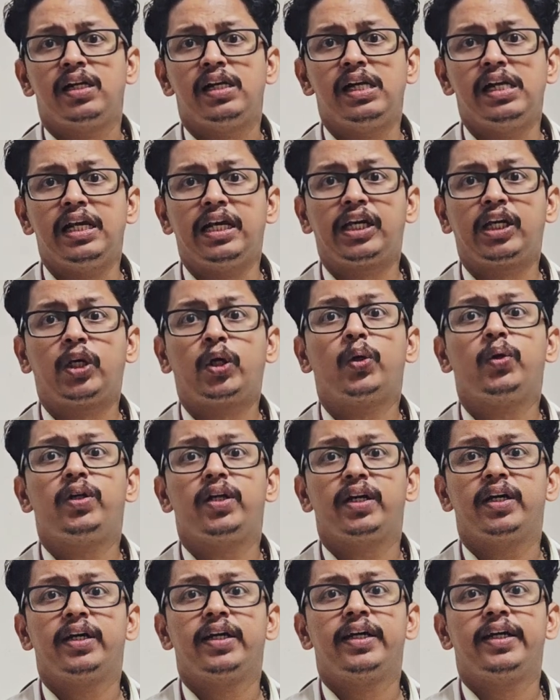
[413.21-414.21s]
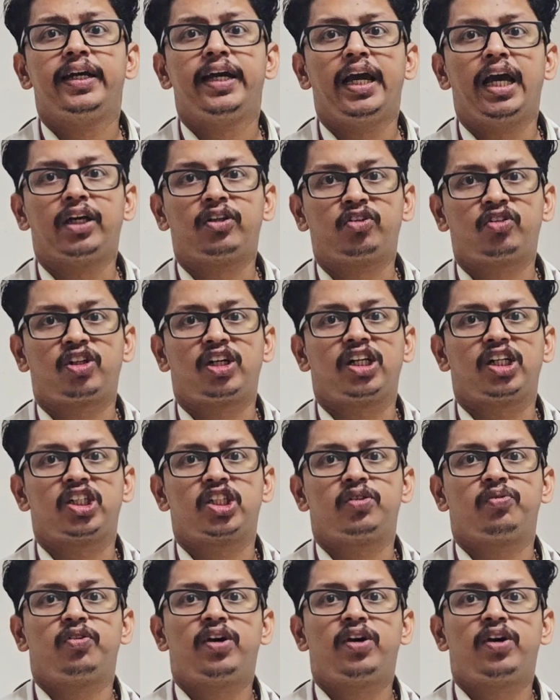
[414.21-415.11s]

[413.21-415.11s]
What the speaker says: liquid extraction.